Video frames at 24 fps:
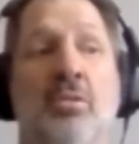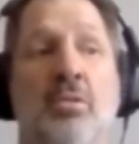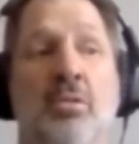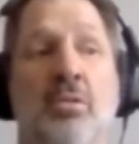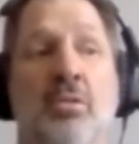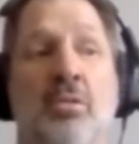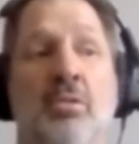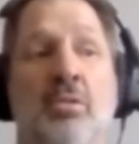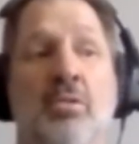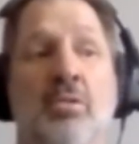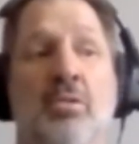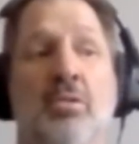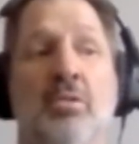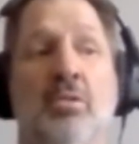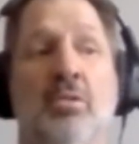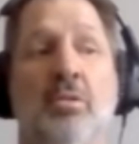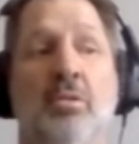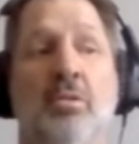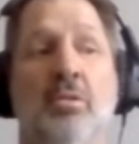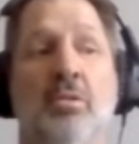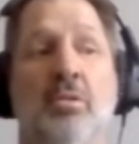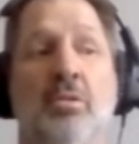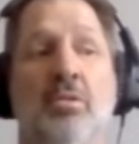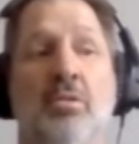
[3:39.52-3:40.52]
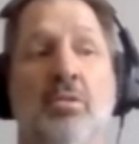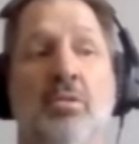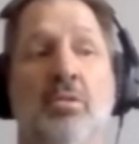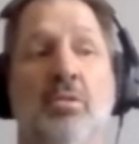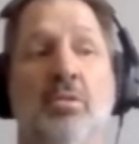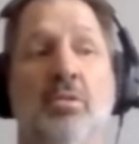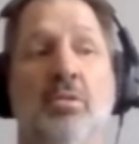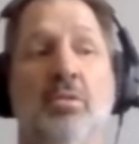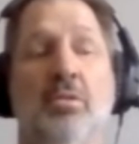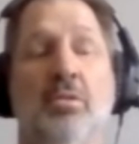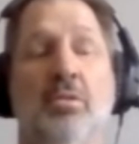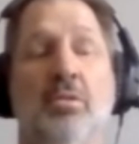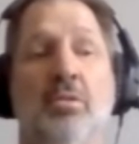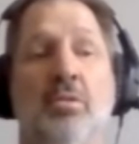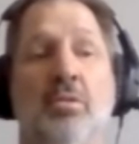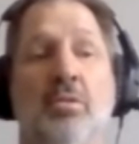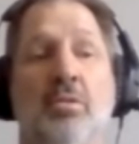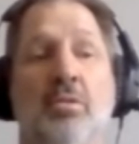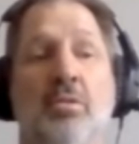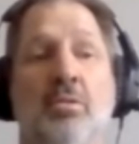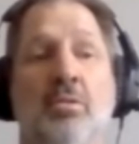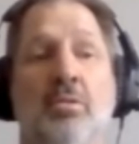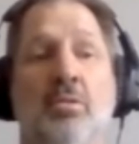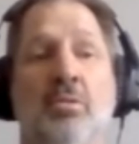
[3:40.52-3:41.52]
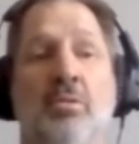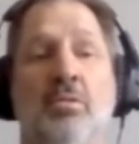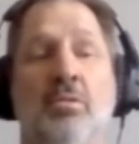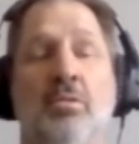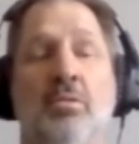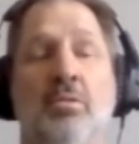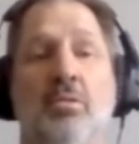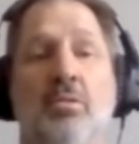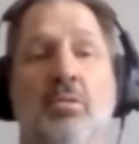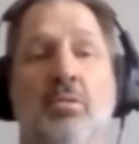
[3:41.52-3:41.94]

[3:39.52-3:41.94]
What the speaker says: Nobody speaks.